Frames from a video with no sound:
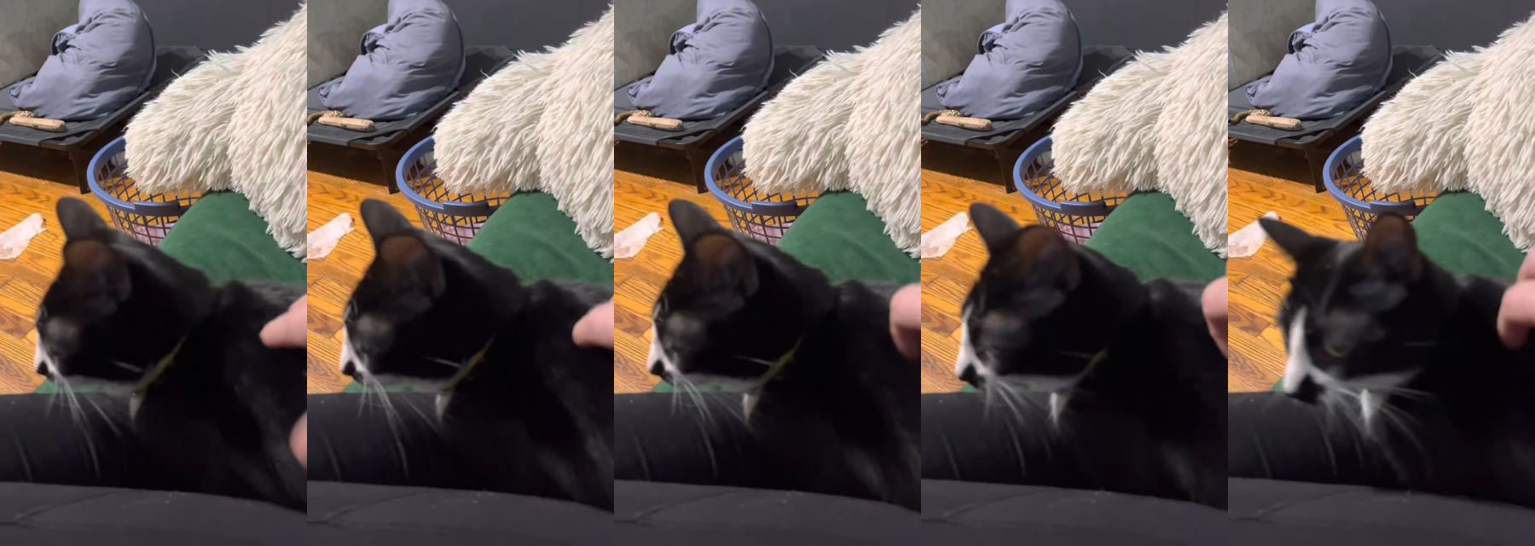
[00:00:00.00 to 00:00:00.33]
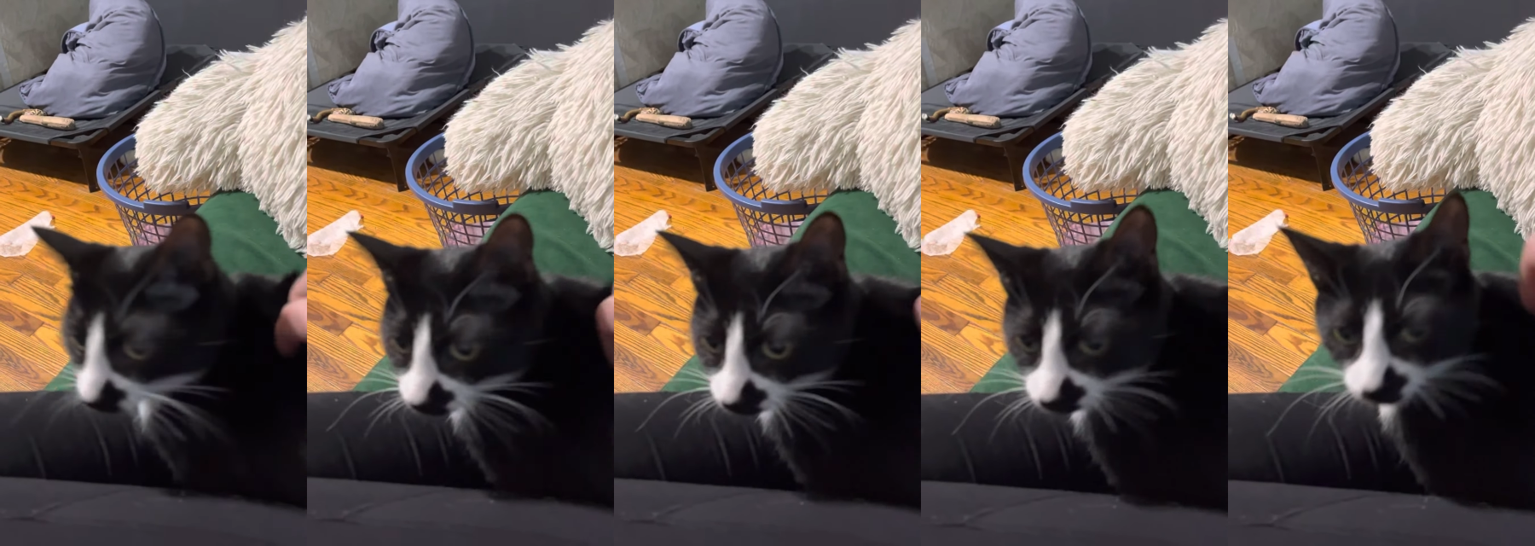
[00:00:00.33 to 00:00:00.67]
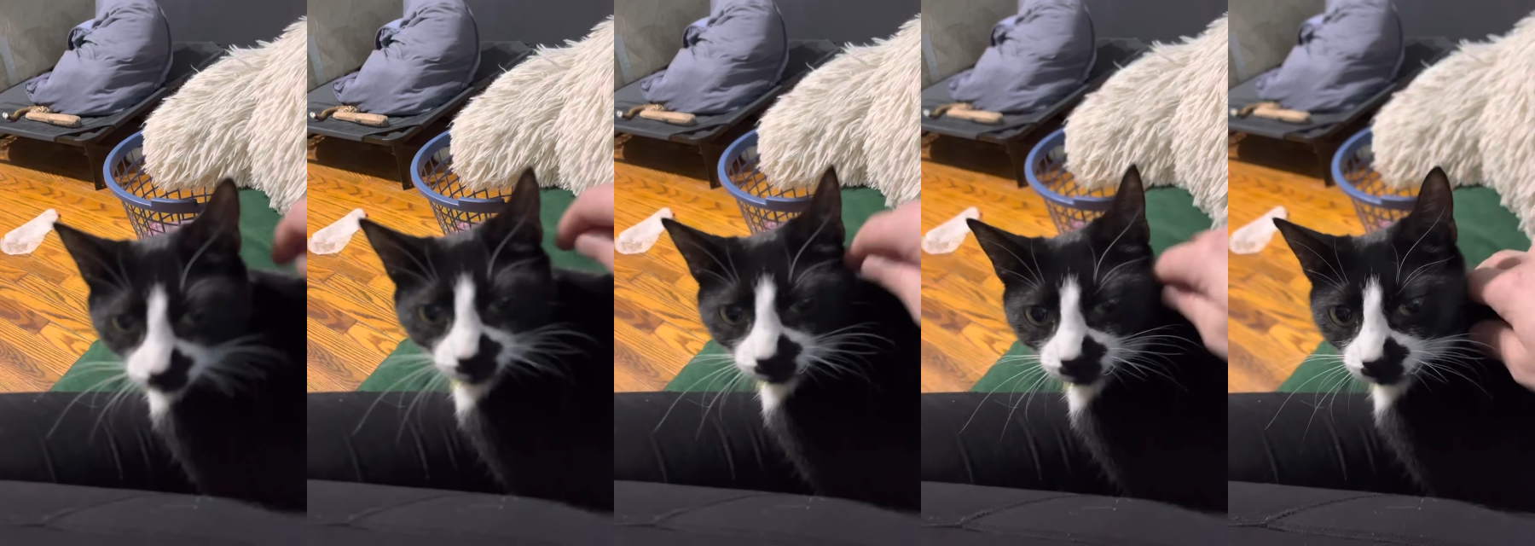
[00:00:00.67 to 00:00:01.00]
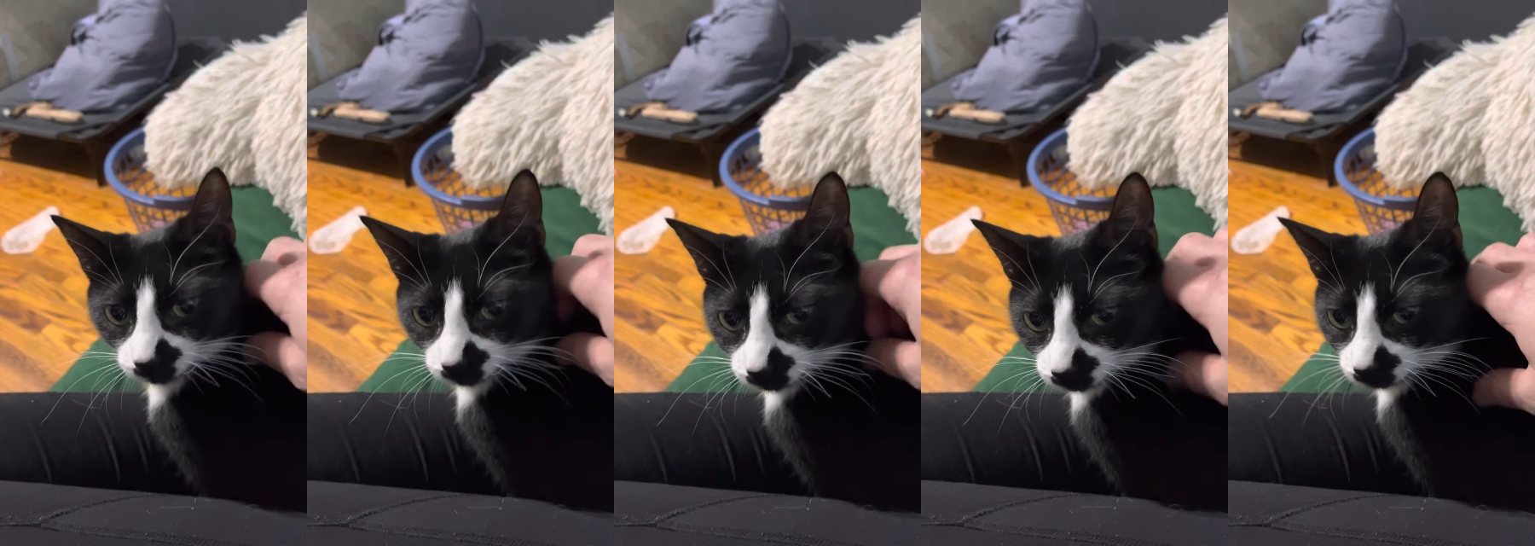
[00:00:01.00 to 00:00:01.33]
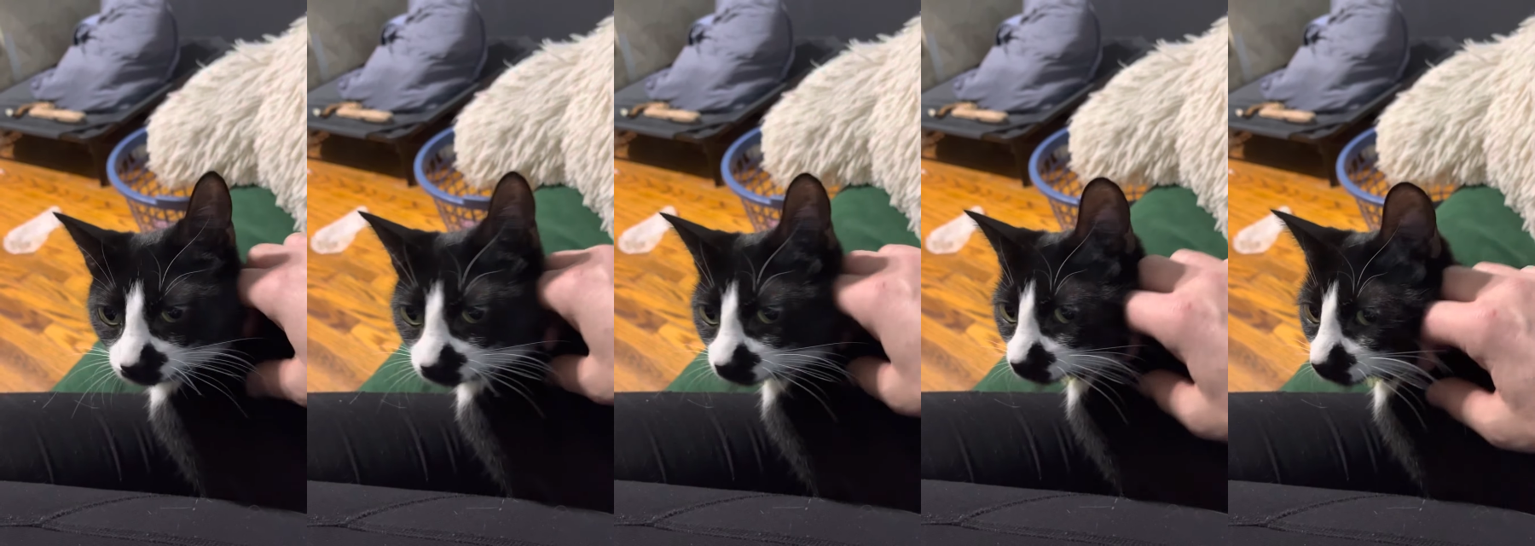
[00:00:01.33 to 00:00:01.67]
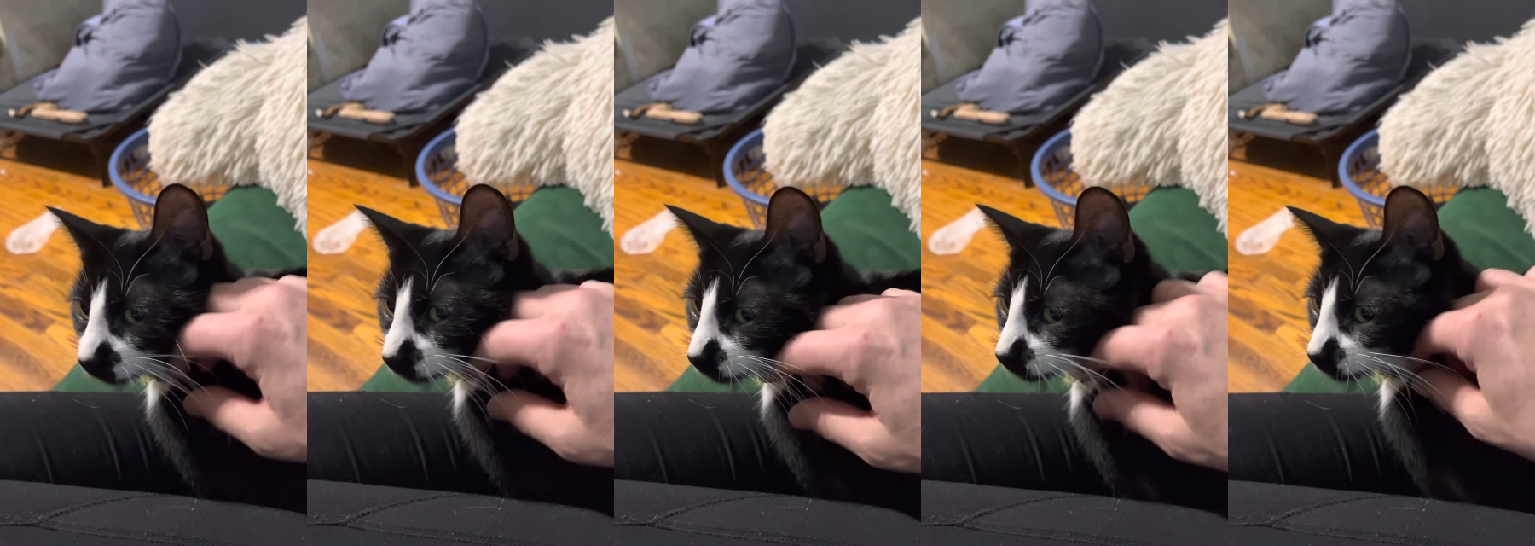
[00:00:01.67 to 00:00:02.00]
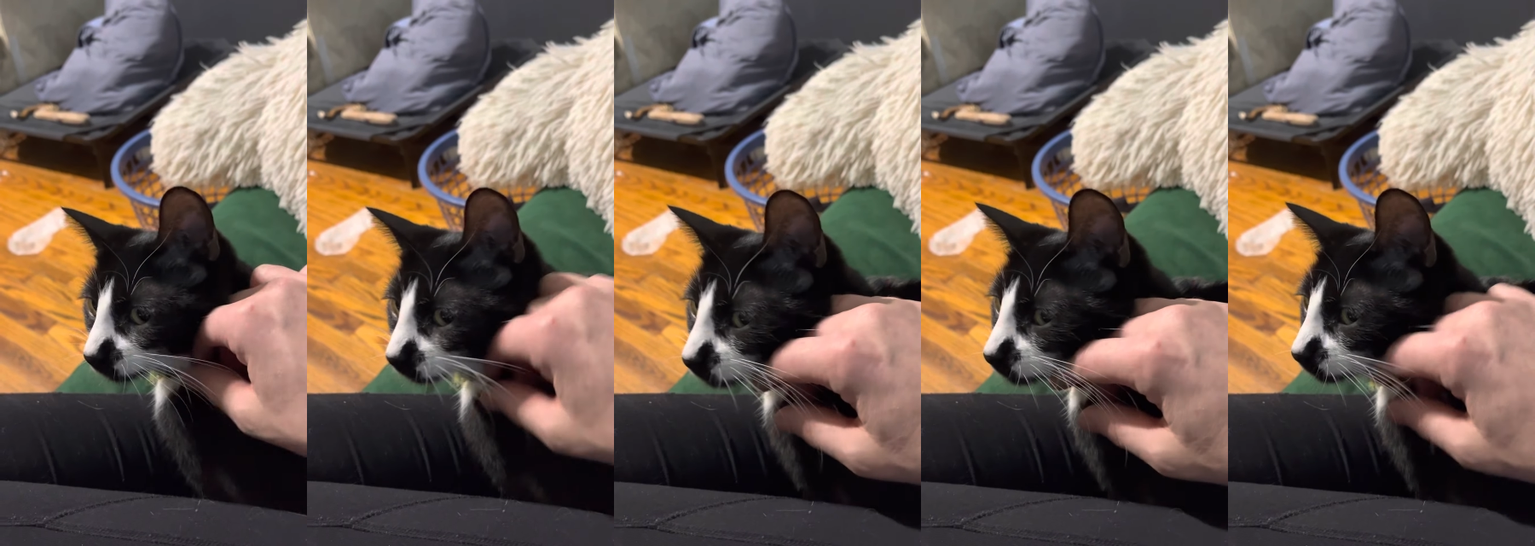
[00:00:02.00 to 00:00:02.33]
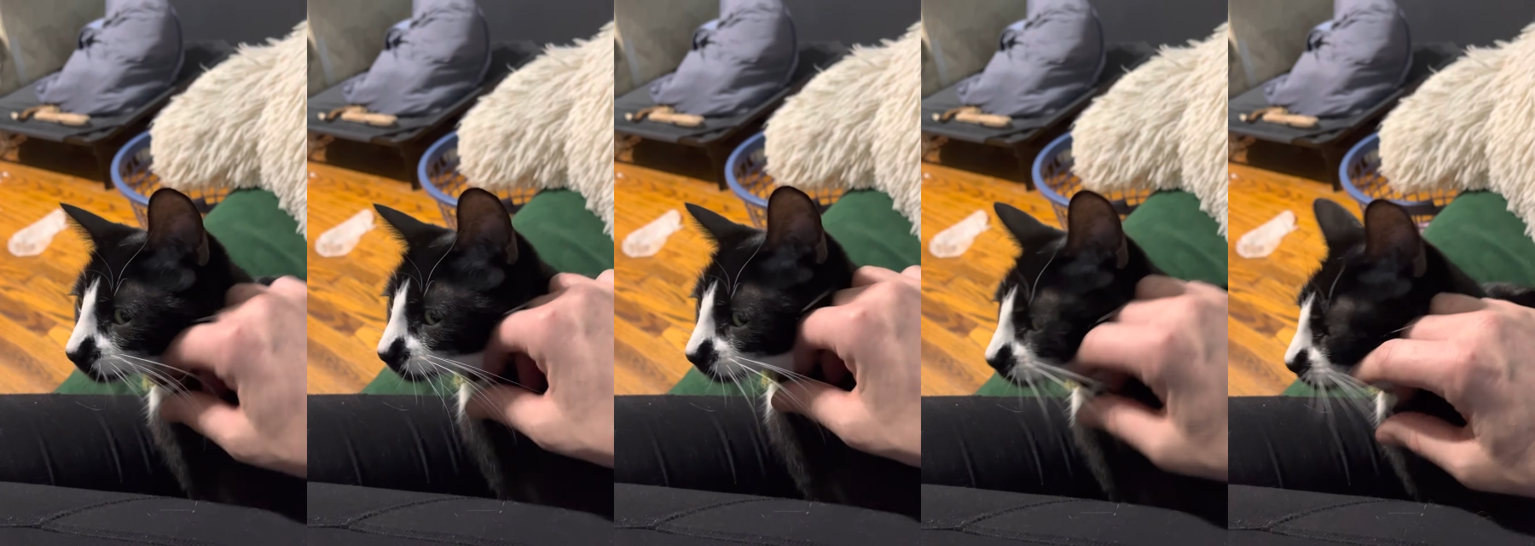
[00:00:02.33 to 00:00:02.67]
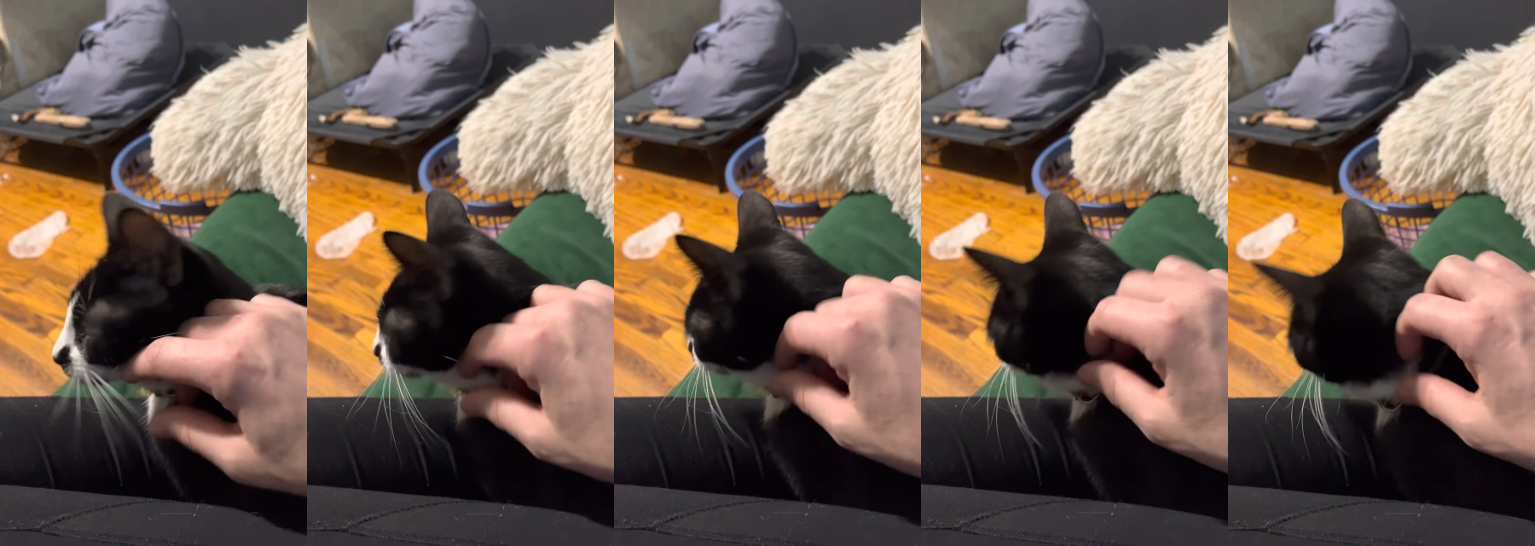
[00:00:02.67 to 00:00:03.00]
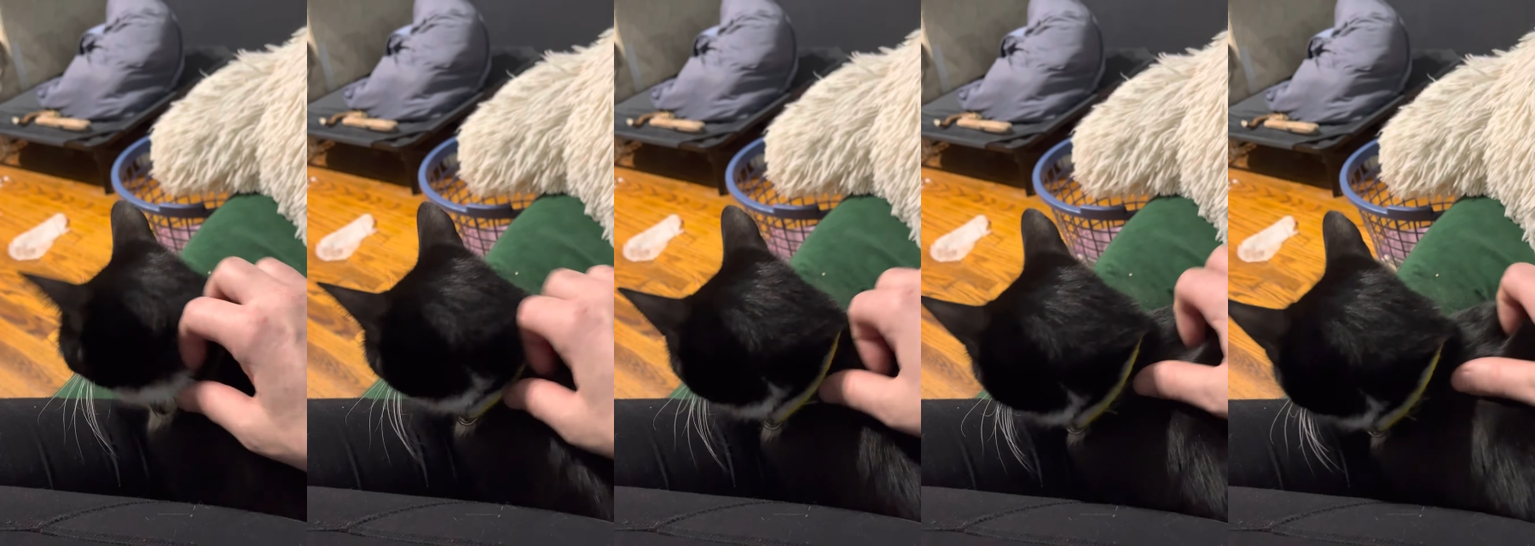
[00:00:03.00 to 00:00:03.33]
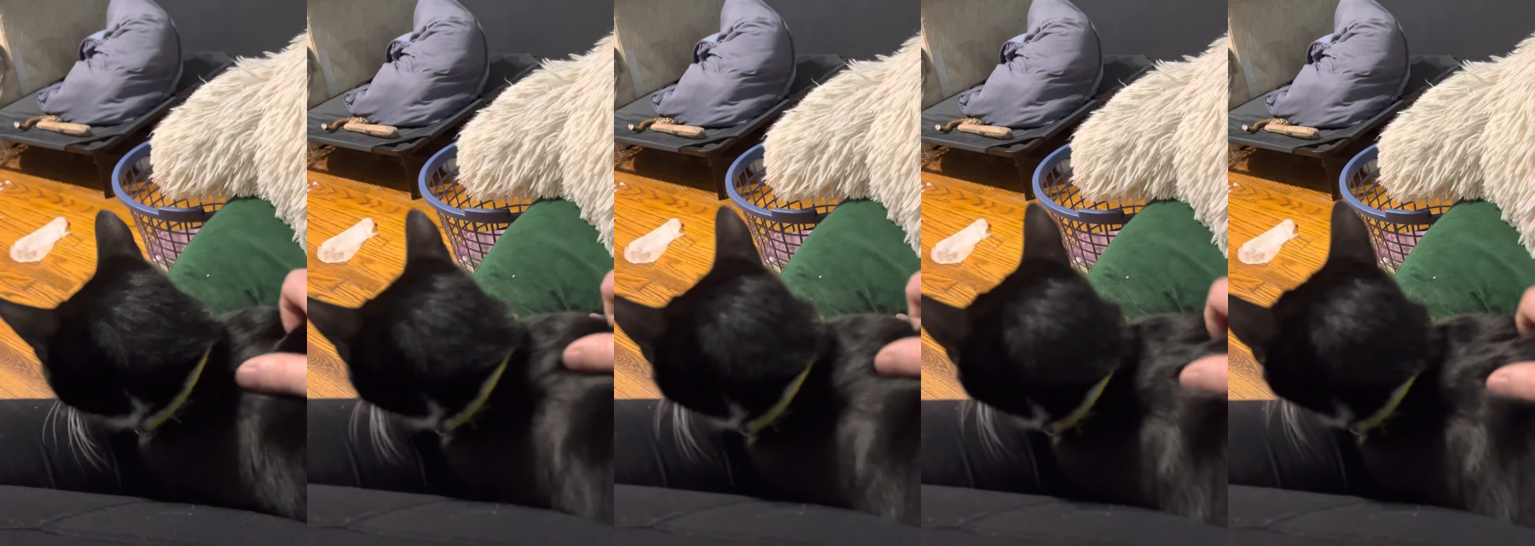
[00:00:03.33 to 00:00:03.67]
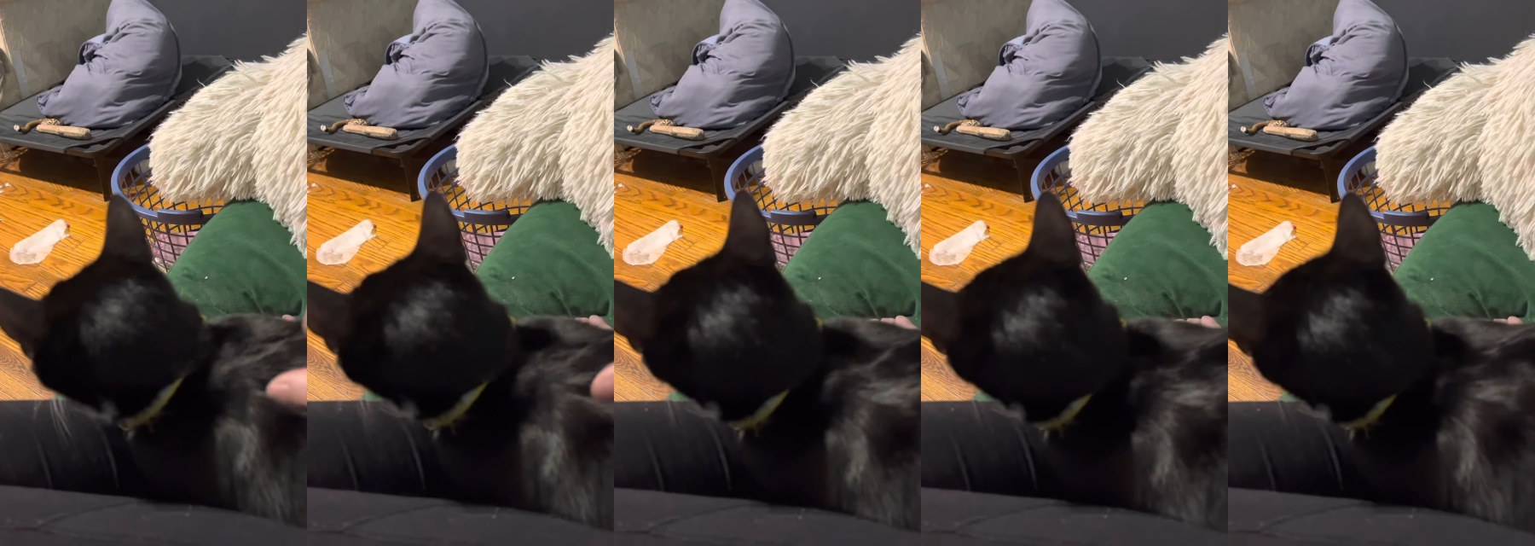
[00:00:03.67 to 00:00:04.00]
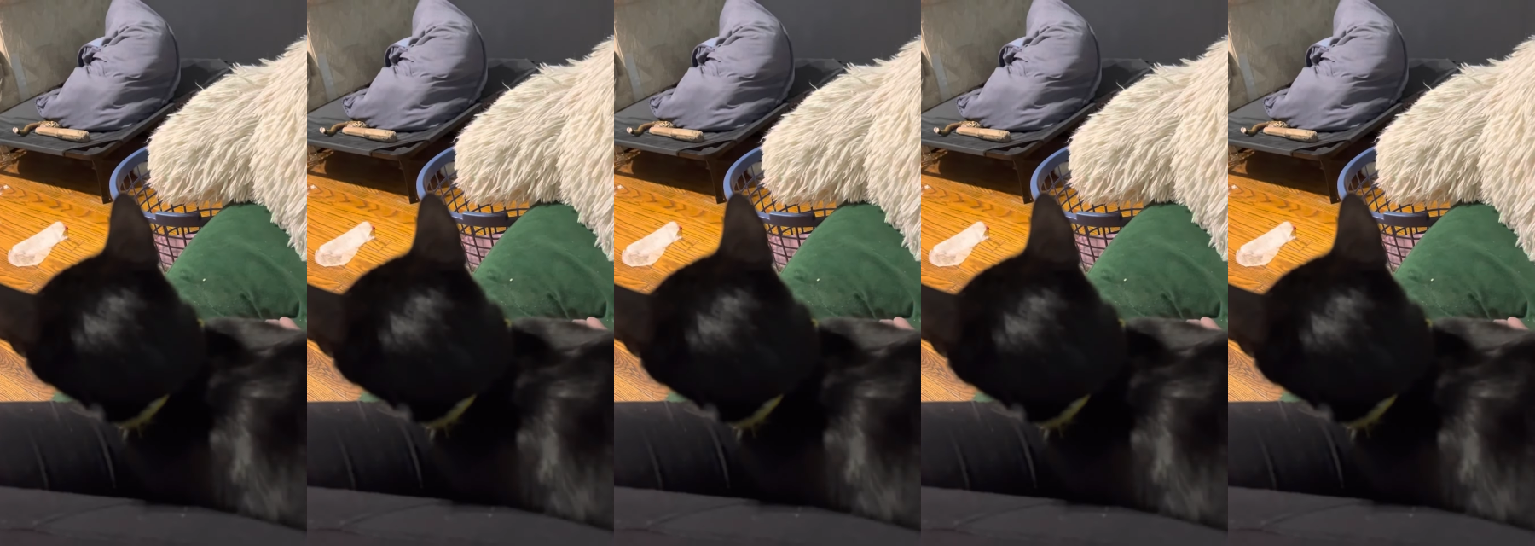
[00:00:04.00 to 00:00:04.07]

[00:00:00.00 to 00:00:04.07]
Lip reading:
[unreadable: no face in view]